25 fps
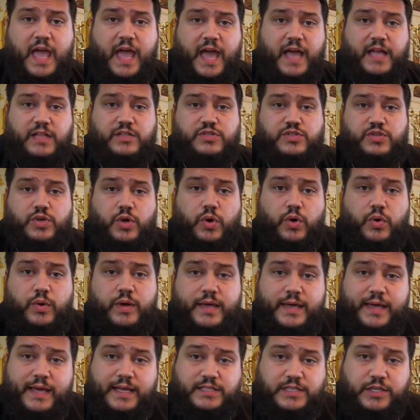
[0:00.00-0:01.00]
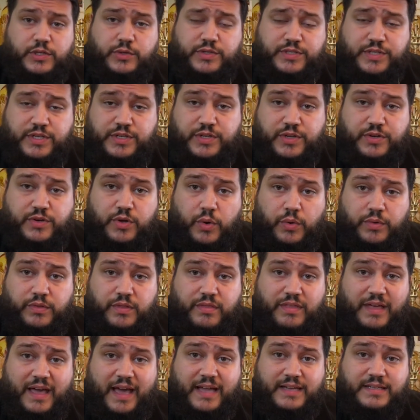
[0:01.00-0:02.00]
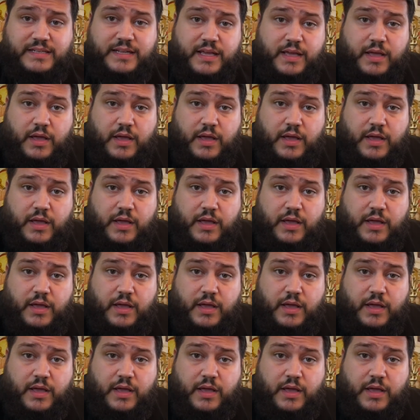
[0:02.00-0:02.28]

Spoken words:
And so it's interesting to note that